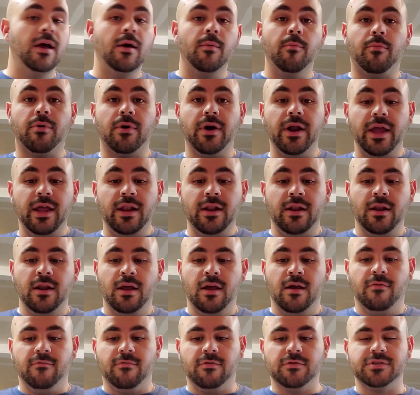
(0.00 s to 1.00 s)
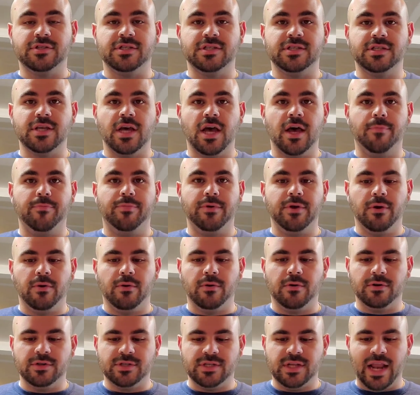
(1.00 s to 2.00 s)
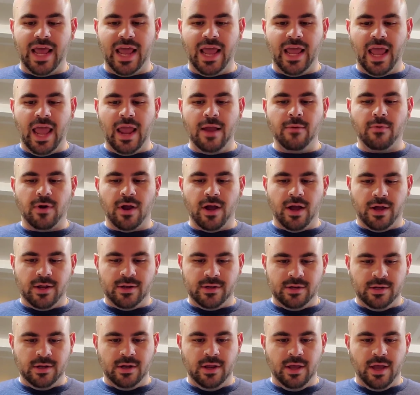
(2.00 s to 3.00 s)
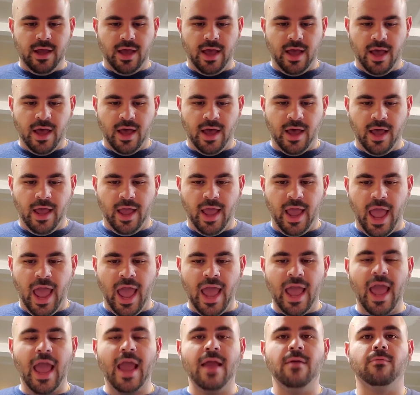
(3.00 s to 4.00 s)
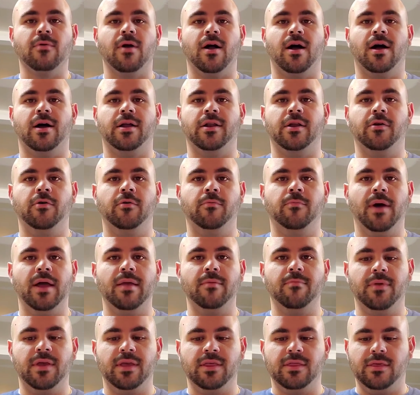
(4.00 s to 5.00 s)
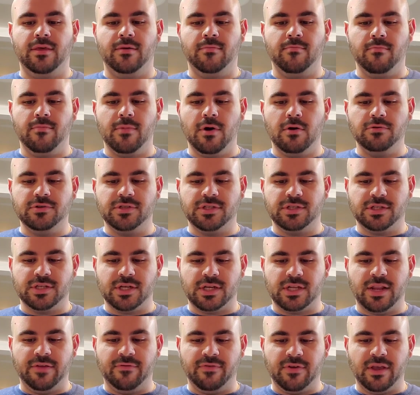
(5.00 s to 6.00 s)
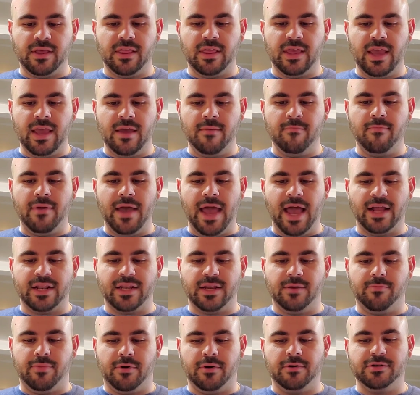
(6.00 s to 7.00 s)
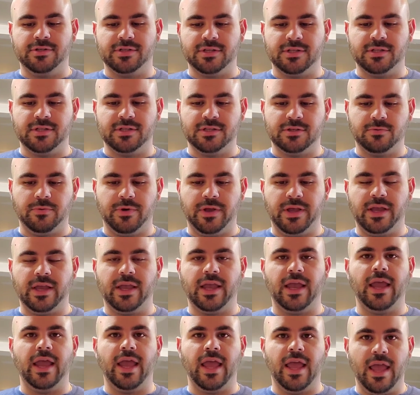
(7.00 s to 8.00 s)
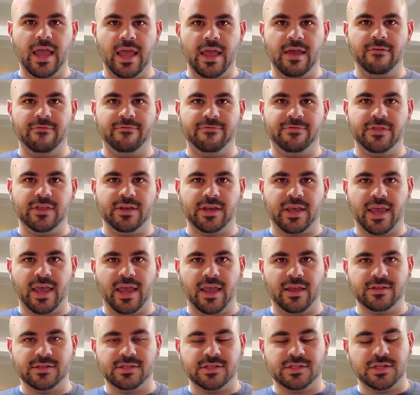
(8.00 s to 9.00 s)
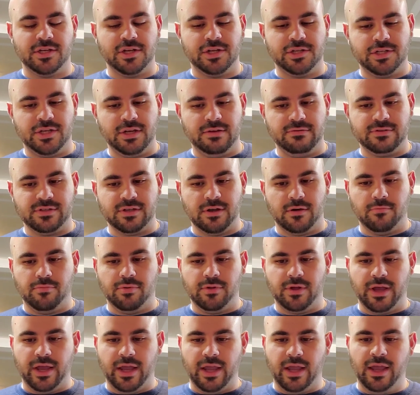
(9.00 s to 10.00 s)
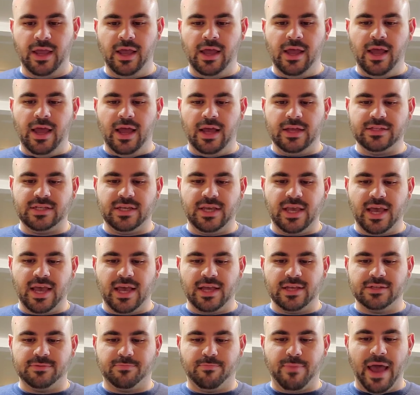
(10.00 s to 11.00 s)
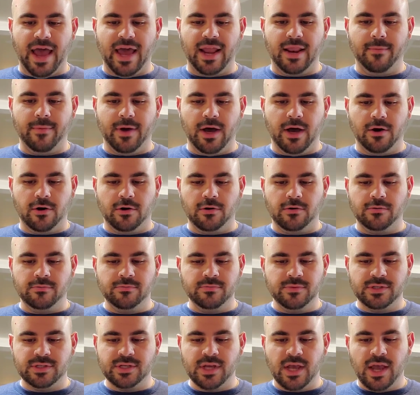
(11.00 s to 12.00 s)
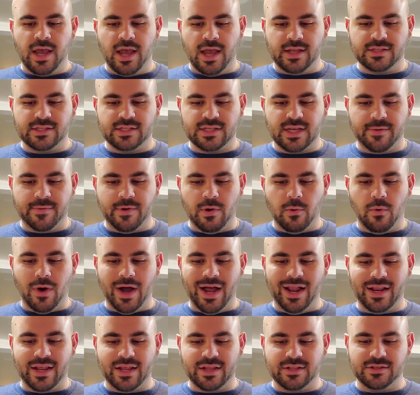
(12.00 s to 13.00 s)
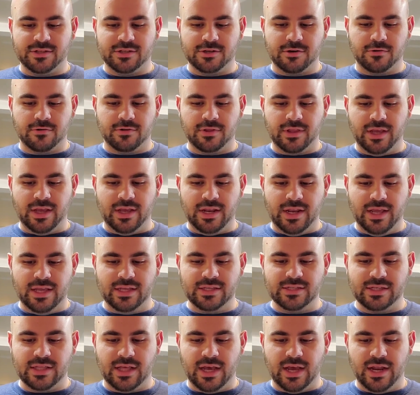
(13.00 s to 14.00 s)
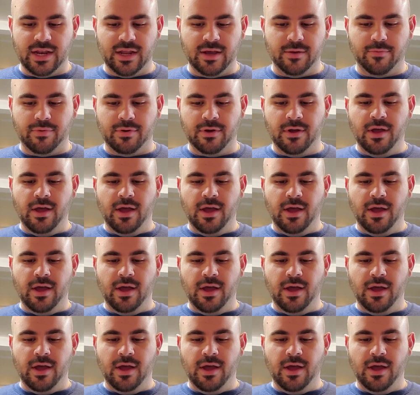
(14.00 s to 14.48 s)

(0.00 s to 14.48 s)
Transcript: Britt versus Up Yours and AA Ron. AA Ron, who might be the most significantly impacted person this week if the Kansas City Chiefs don't play, as he has Patty Mahomes and Sammy Watkins currently in his lineup.